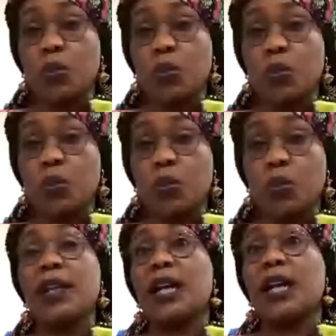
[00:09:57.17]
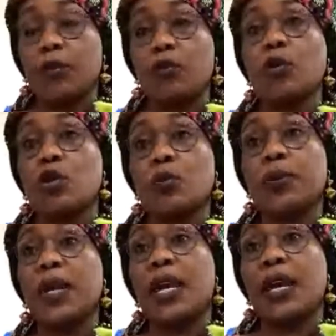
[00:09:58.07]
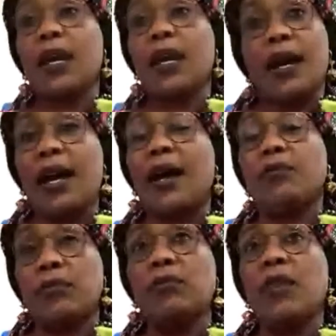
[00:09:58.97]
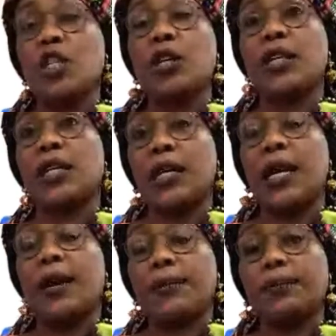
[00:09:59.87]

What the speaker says: So parents have a role to play majorly, yeah.